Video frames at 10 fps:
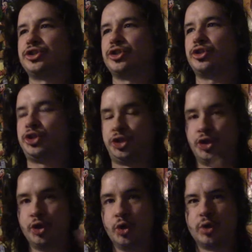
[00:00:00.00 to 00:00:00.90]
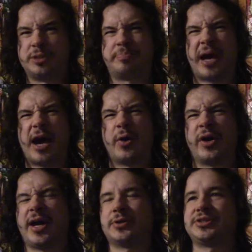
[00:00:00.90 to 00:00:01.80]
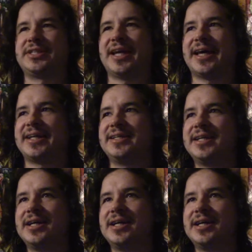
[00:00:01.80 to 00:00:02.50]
huge powerhouse guy